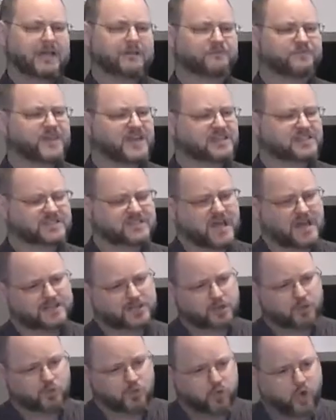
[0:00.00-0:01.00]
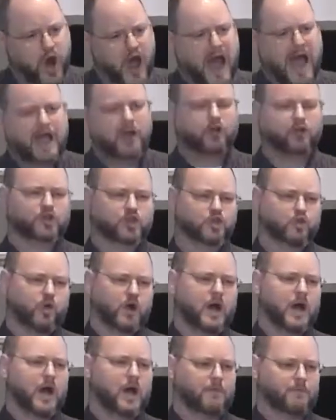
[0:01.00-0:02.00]
if this doesn't rile you
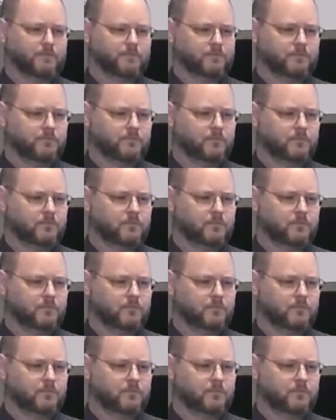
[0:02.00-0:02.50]
up